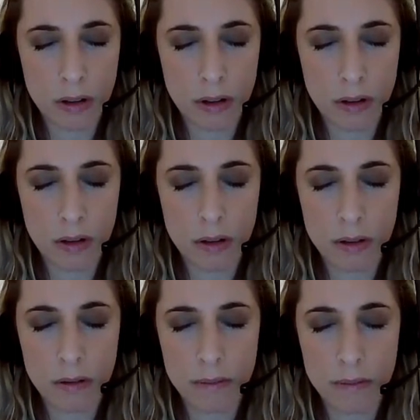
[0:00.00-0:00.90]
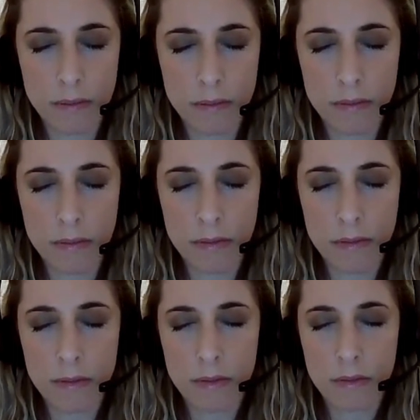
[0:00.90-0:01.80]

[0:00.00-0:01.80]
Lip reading: [no speech]